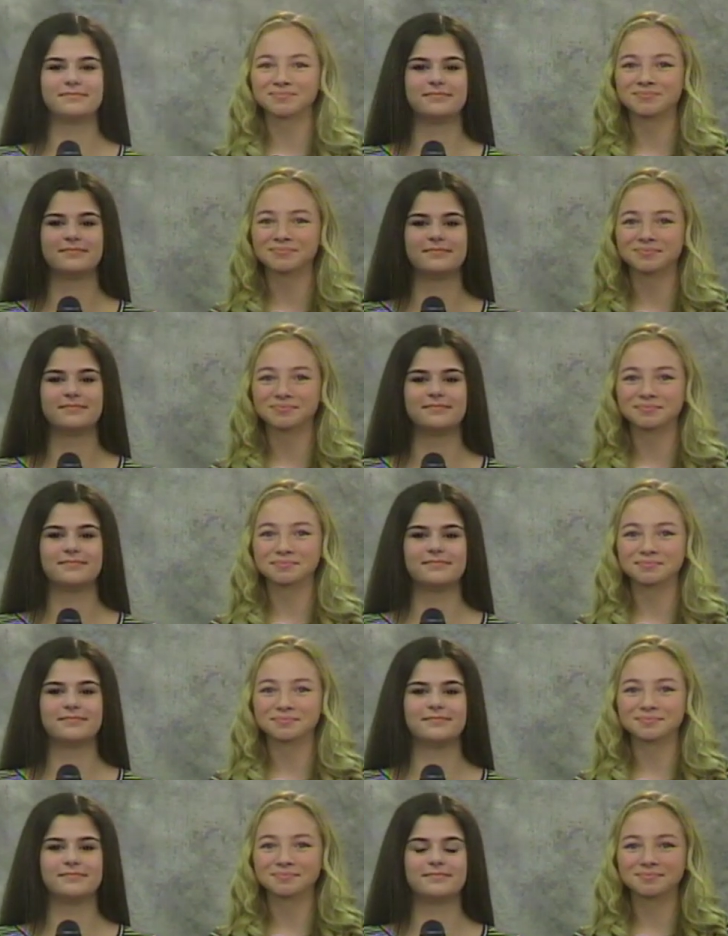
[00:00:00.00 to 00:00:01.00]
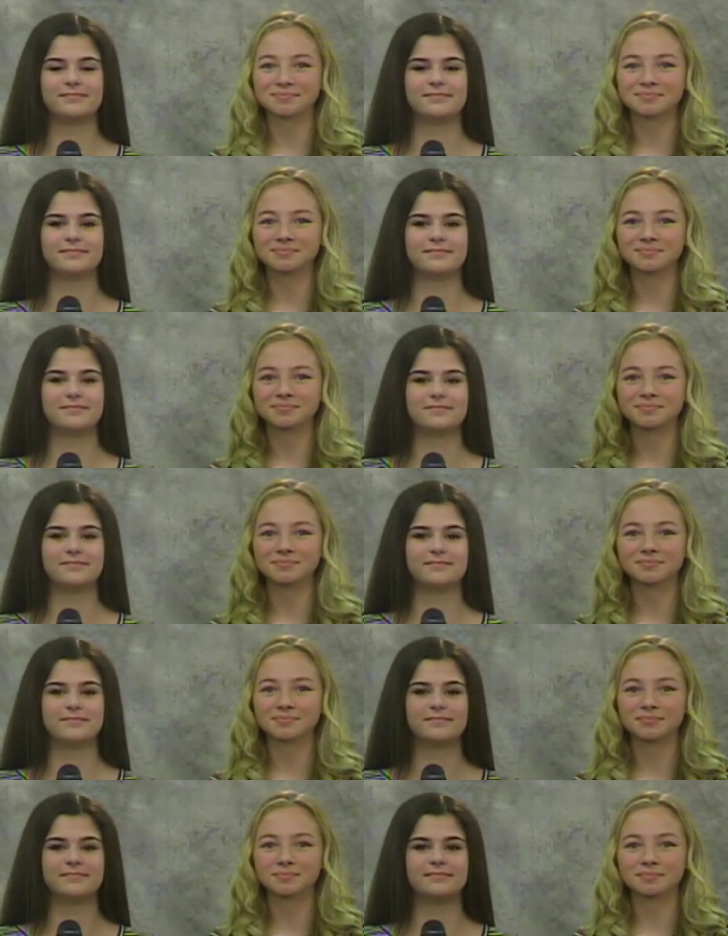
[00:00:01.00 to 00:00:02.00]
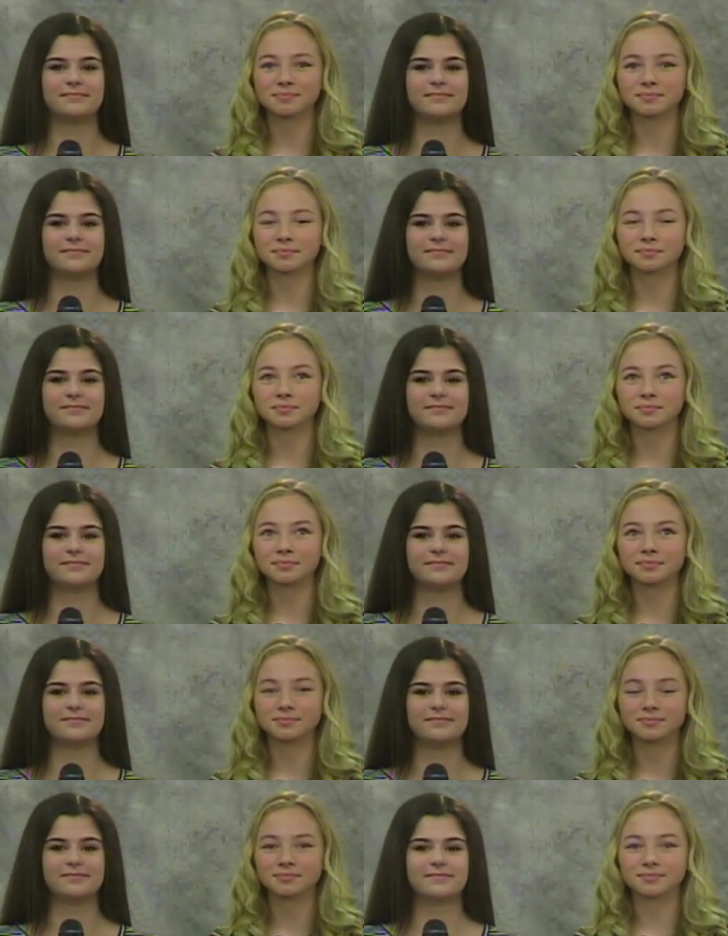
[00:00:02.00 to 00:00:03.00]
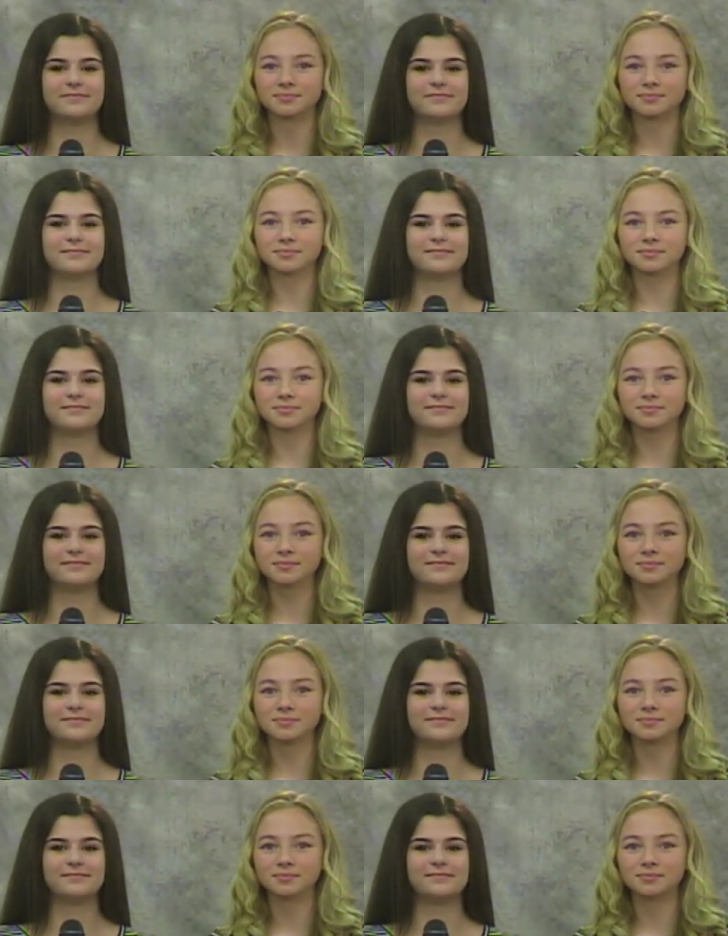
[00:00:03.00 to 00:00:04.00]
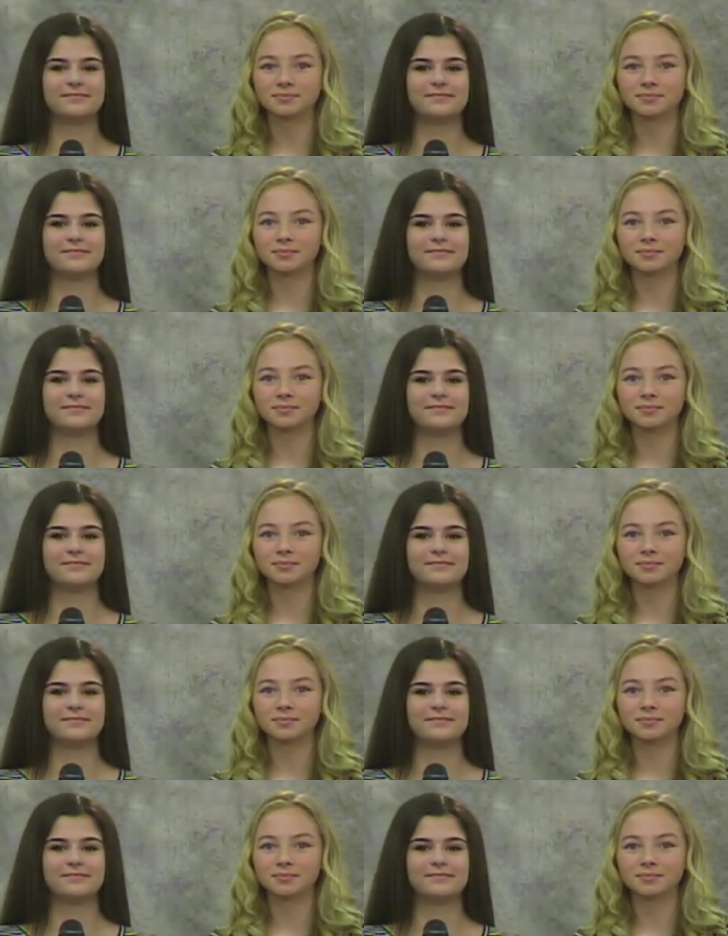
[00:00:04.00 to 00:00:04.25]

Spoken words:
(no one is talking)